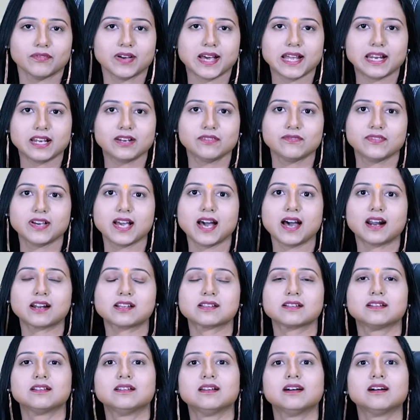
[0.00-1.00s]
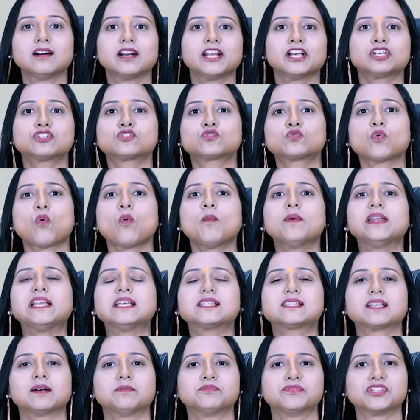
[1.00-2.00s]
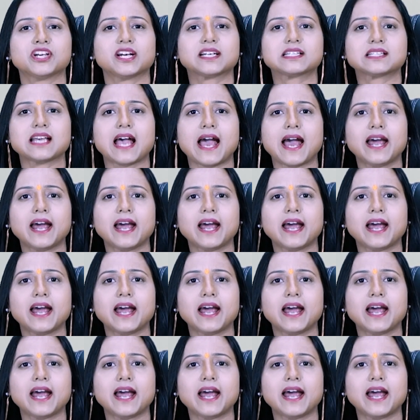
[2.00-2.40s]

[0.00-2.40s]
wherein we are learning so many subjects,